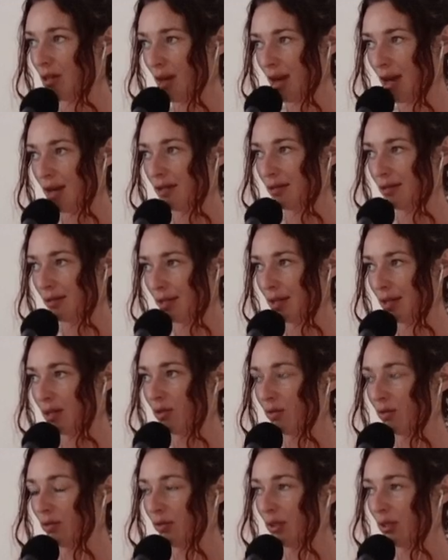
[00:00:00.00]
higher
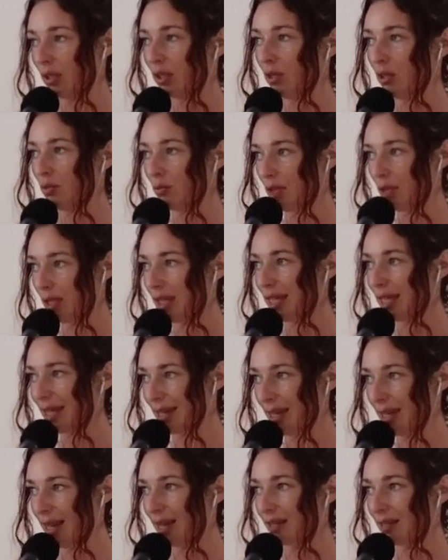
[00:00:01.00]
self and you really
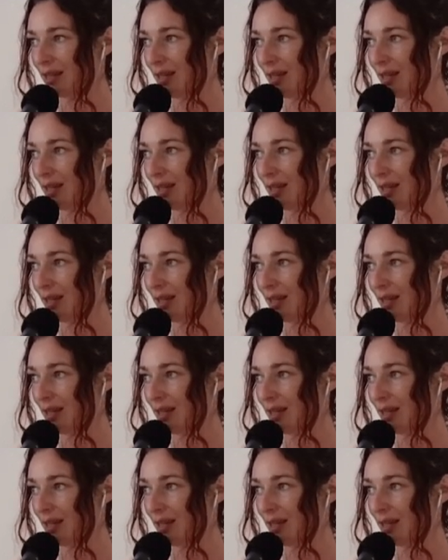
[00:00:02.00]
connect